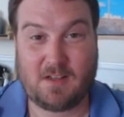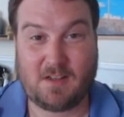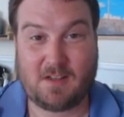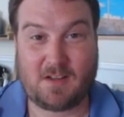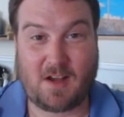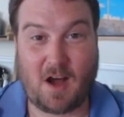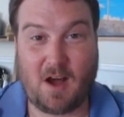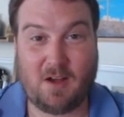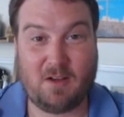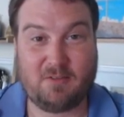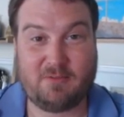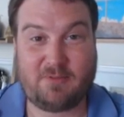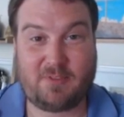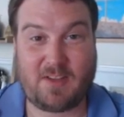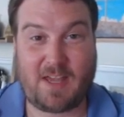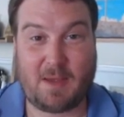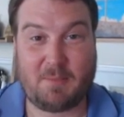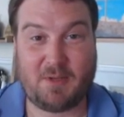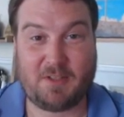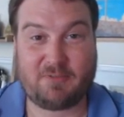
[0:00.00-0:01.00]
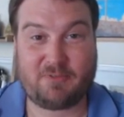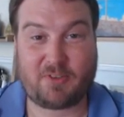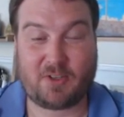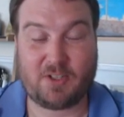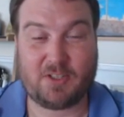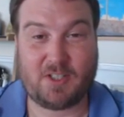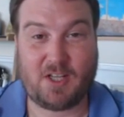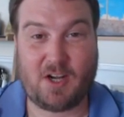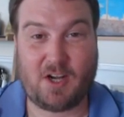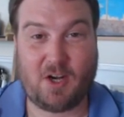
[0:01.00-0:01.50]
of Emmett
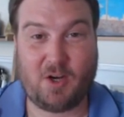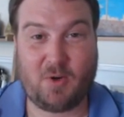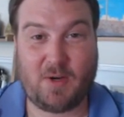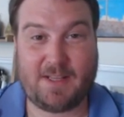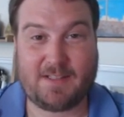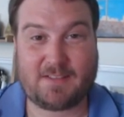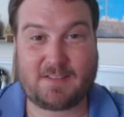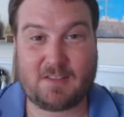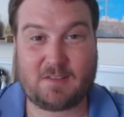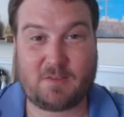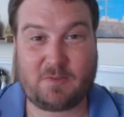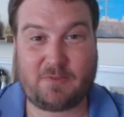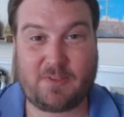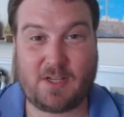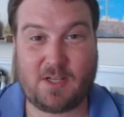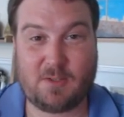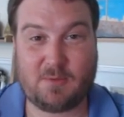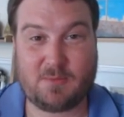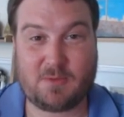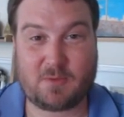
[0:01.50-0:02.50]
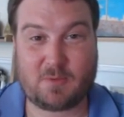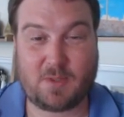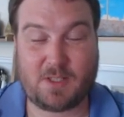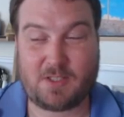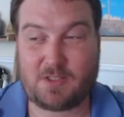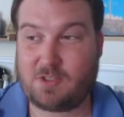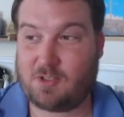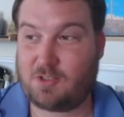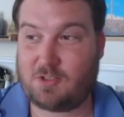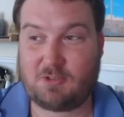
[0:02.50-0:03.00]
Furla Oasis Films,
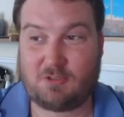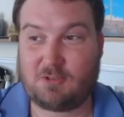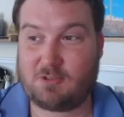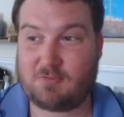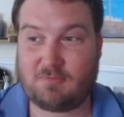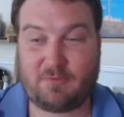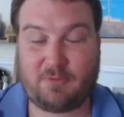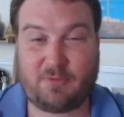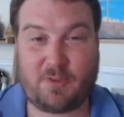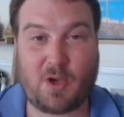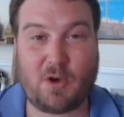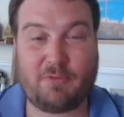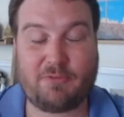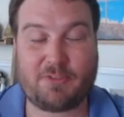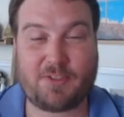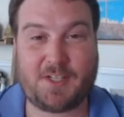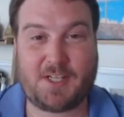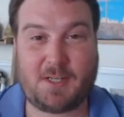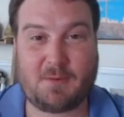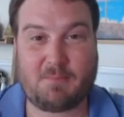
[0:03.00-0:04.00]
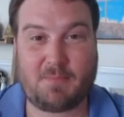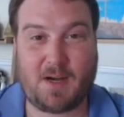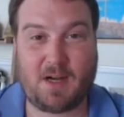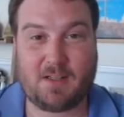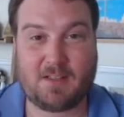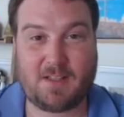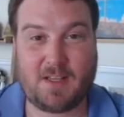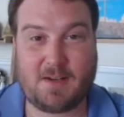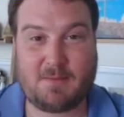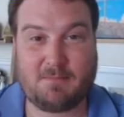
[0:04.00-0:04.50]
which feel free to
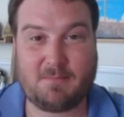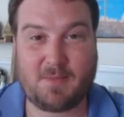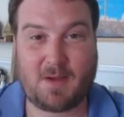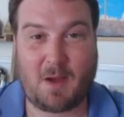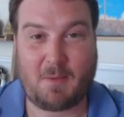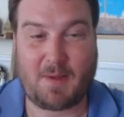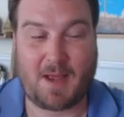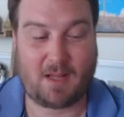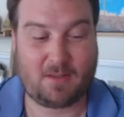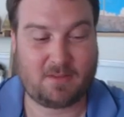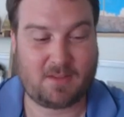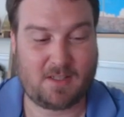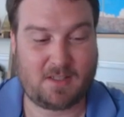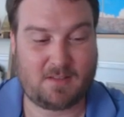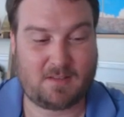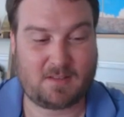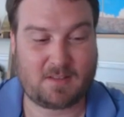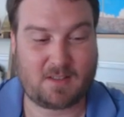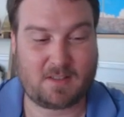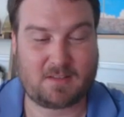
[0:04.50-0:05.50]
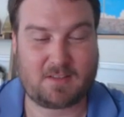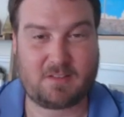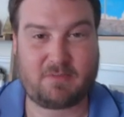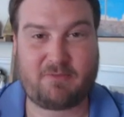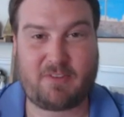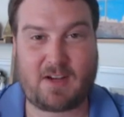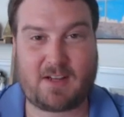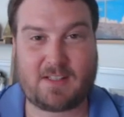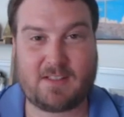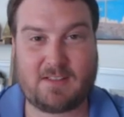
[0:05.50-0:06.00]
bug them about this, because it
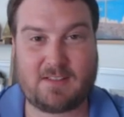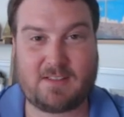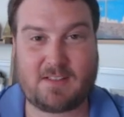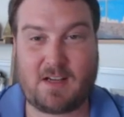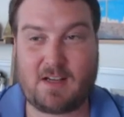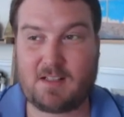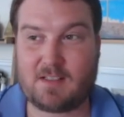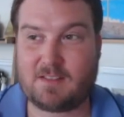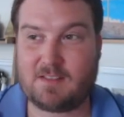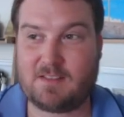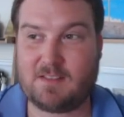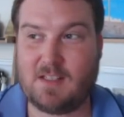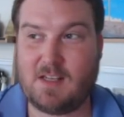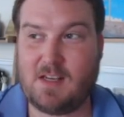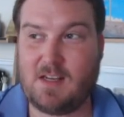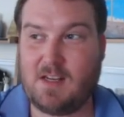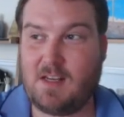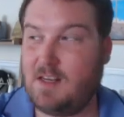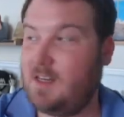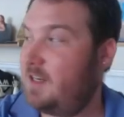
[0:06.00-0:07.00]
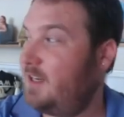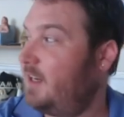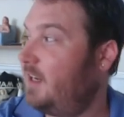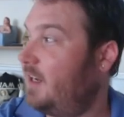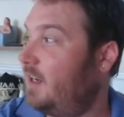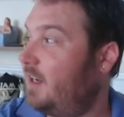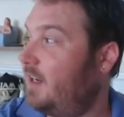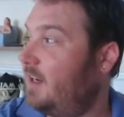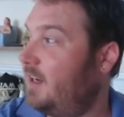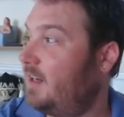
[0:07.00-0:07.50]
fucking sucks.
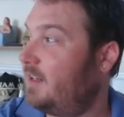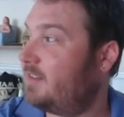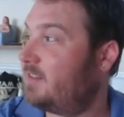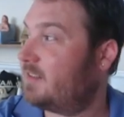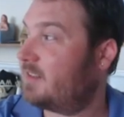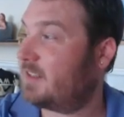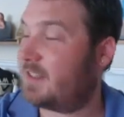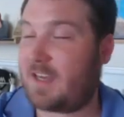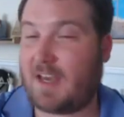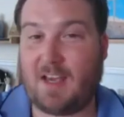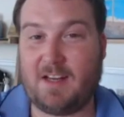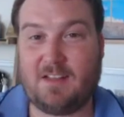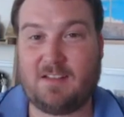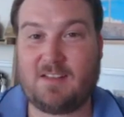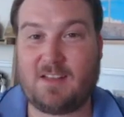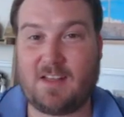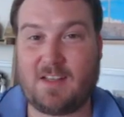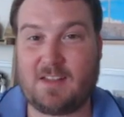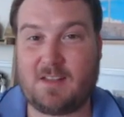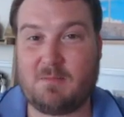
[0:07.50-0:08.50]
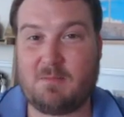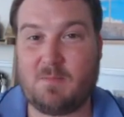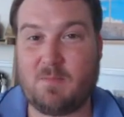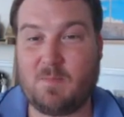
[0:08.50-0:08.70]
It's the kind of thing that